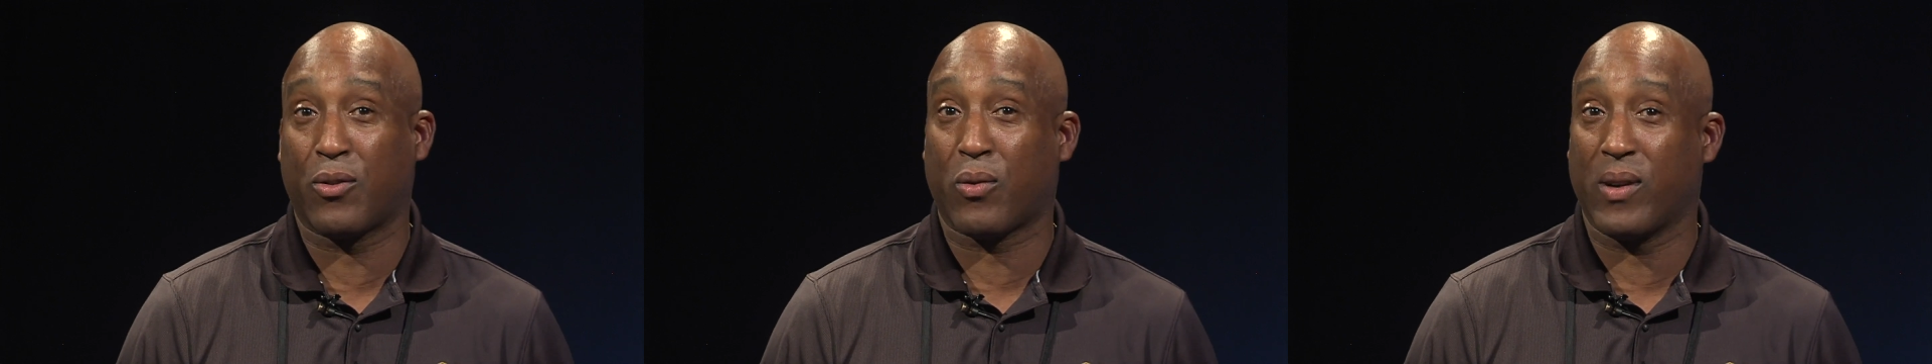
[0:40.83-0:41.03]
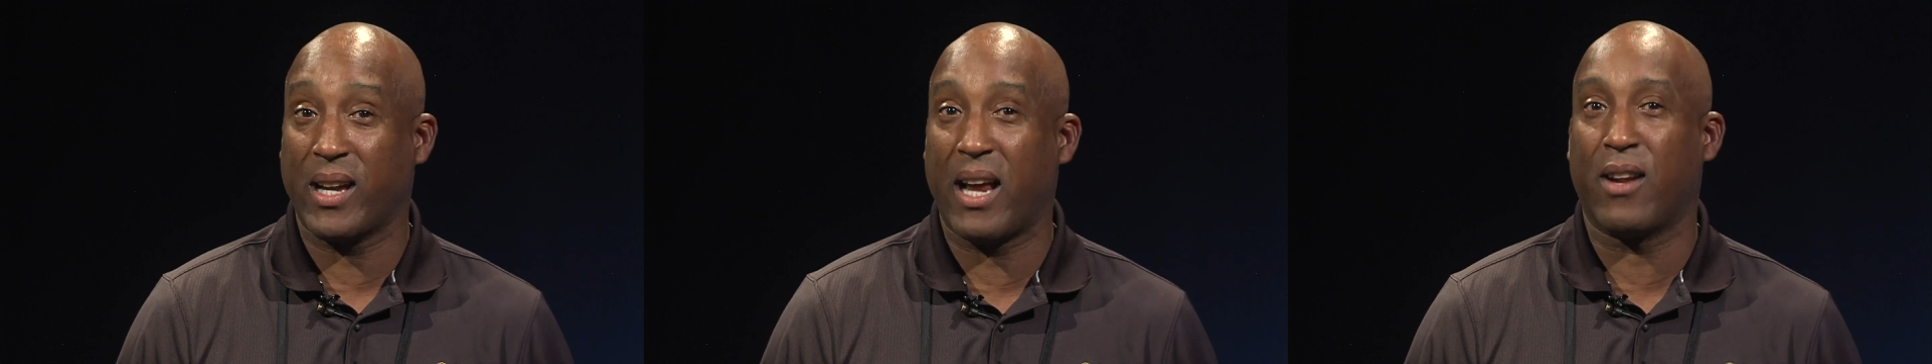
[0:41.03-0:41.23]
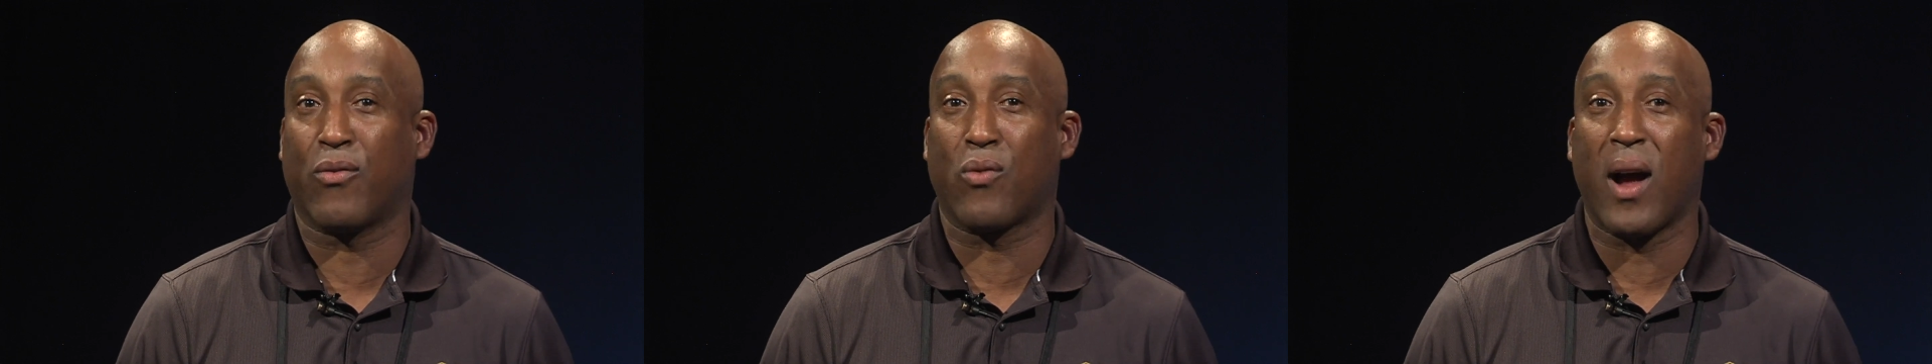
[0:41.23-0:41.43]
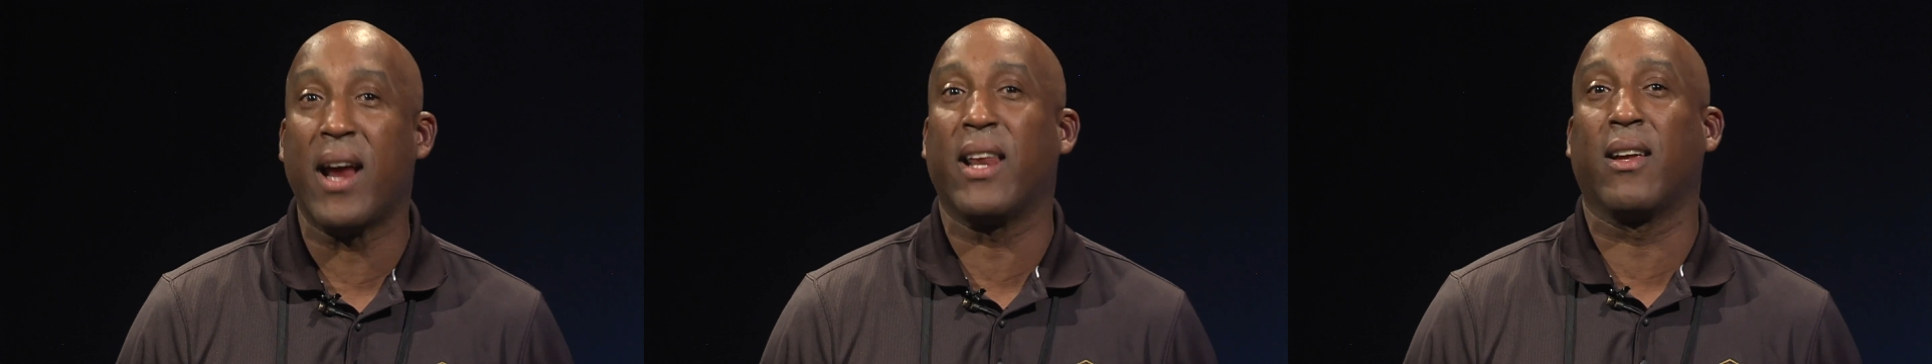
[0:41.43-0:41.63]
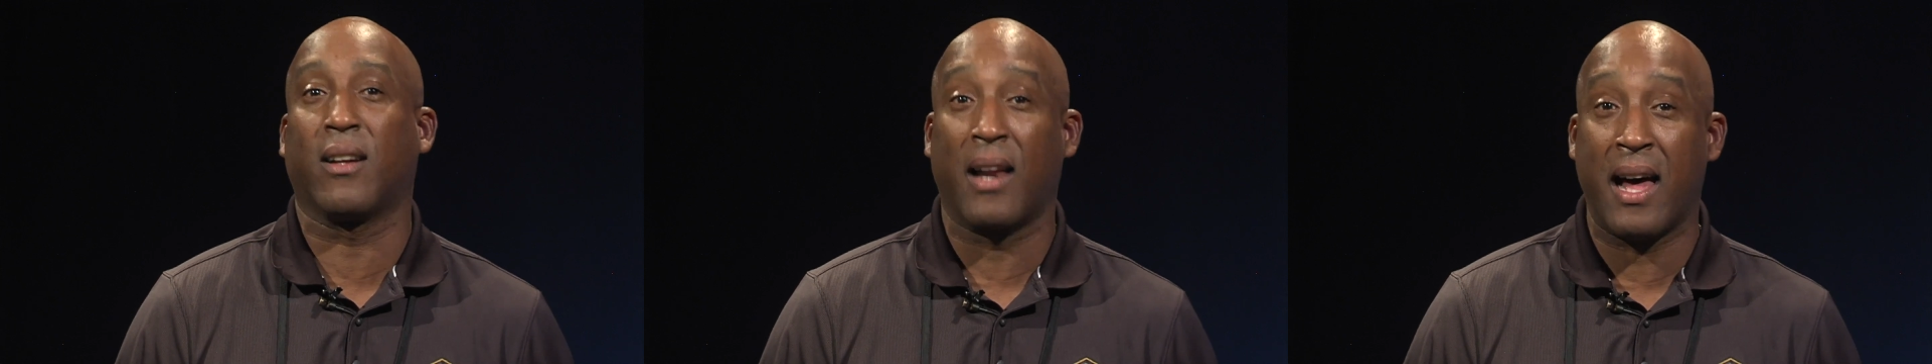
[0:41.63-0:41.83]
creative
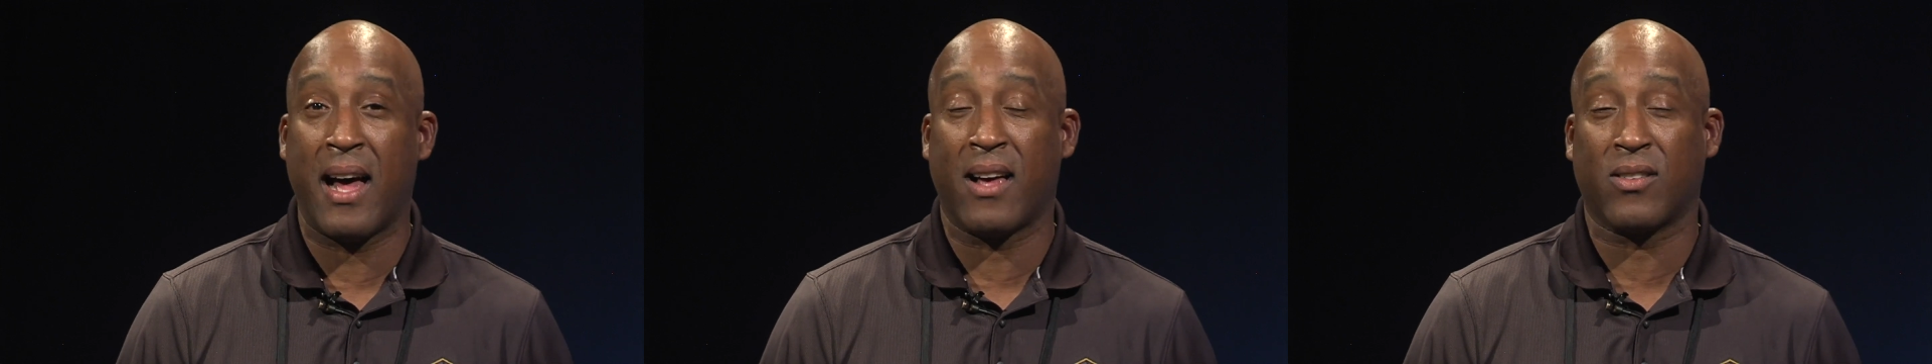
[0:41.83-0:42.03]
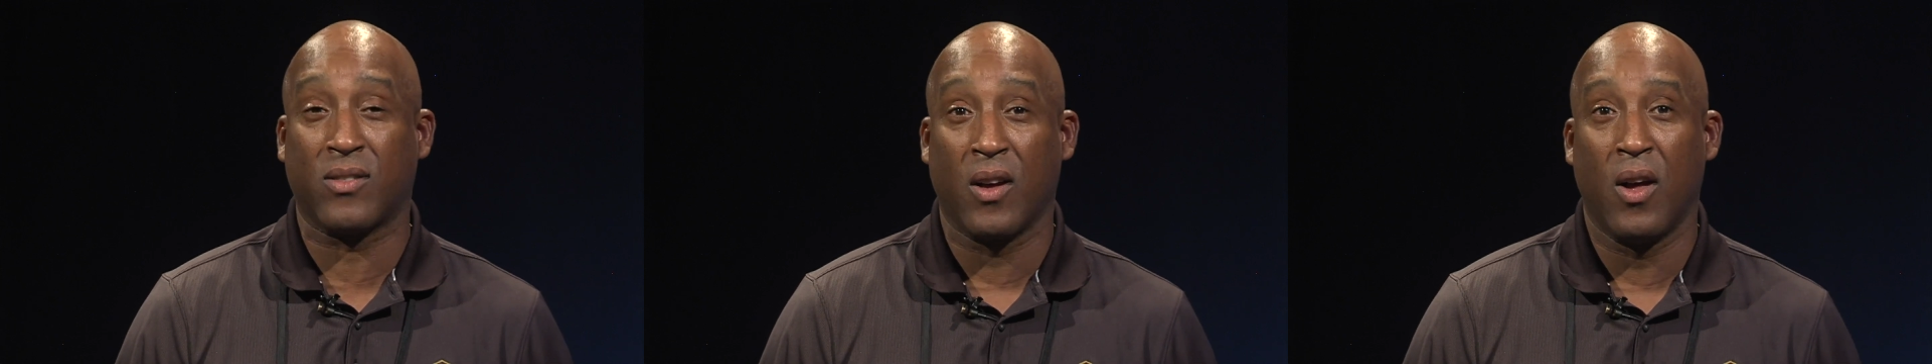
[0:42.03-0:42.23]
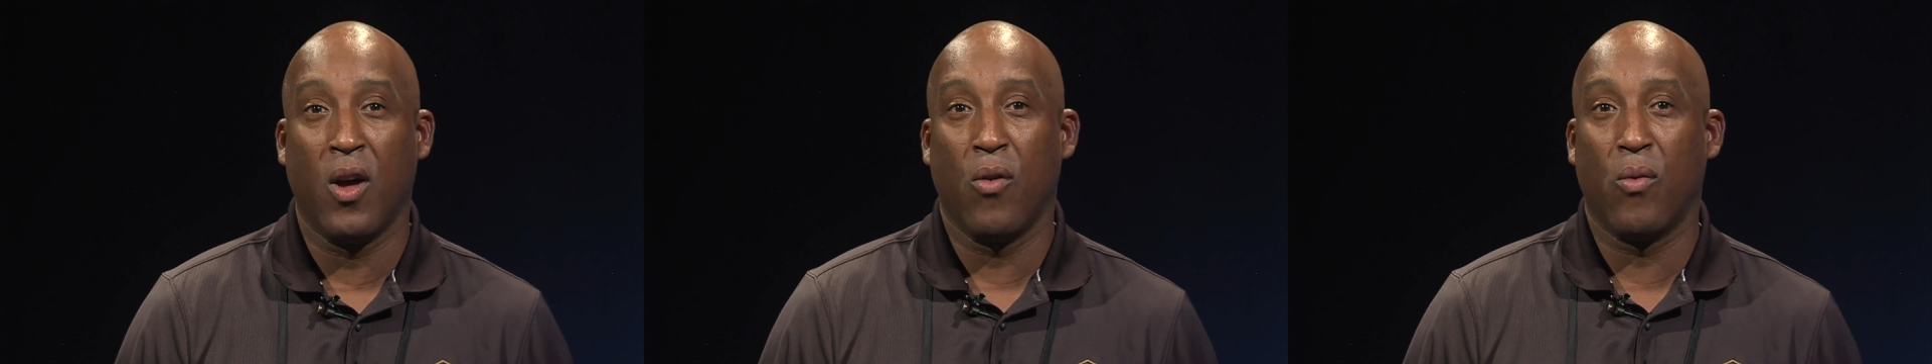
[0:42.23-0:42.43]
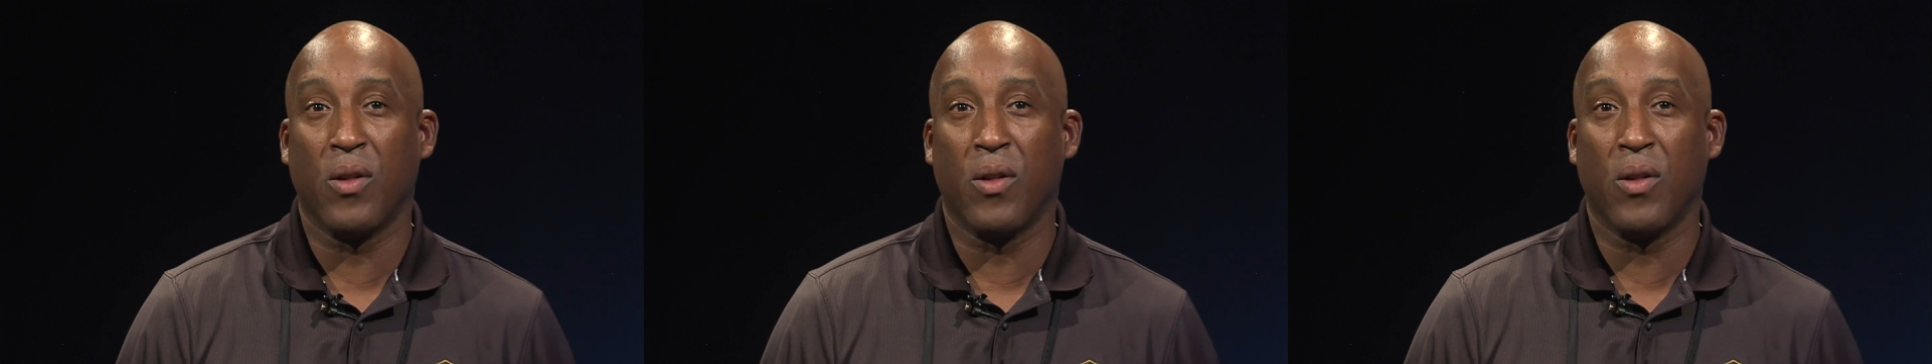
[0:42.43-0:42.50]
writing class